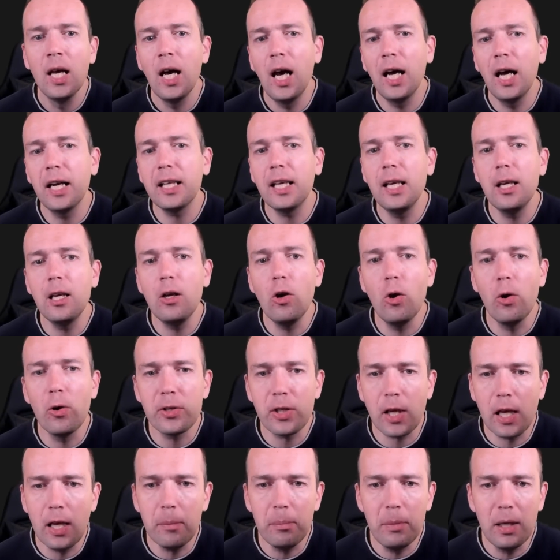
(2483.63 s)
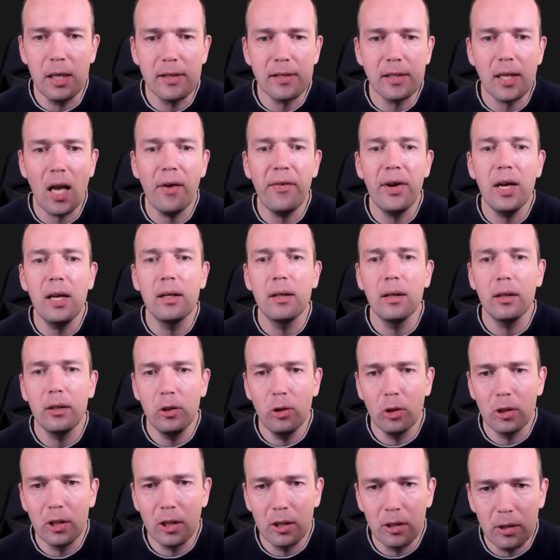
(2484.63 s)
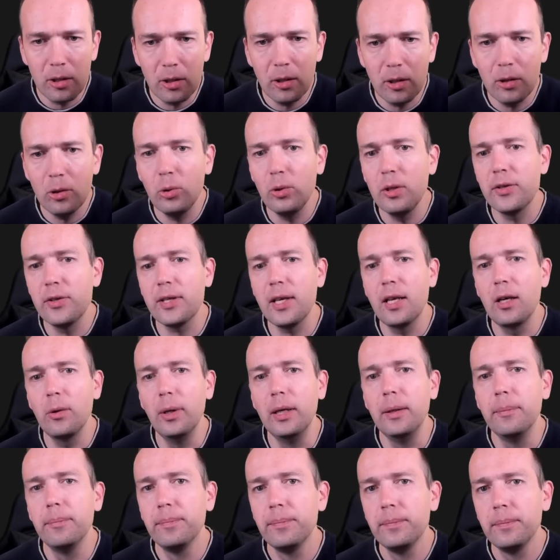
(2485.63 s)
the key goes king b7, you can do this anyway.